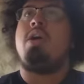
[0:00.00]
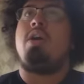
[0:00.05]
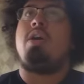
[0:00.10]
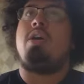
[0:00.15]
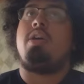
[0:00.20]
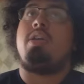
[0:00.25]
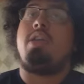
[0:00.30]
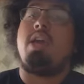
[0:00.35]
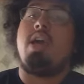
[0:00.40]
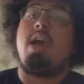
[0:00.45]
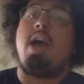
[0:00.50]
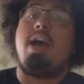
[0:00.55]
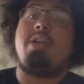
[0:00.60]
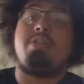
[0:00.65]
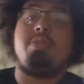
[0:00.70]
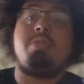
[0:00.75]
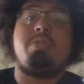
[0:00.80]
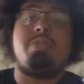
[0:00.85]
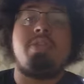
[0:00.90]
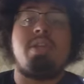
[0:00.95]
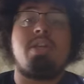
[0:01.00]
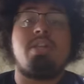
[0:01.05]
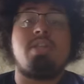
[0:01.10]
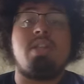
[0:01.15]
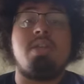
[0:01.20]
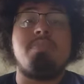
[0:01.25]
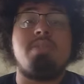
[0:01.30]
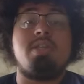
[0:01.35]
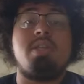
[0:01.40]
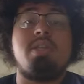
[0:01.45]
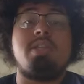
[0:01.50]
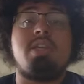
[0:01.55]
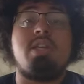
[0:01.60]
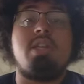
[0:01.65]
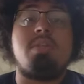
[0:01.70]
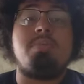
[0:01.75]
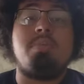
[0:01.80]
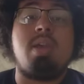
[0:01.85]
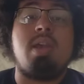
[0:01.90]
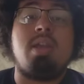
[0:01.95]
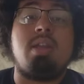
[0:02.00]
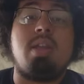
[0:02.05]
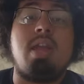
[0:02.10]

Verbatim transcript: Uh, yeah, I do think Clemson is going to be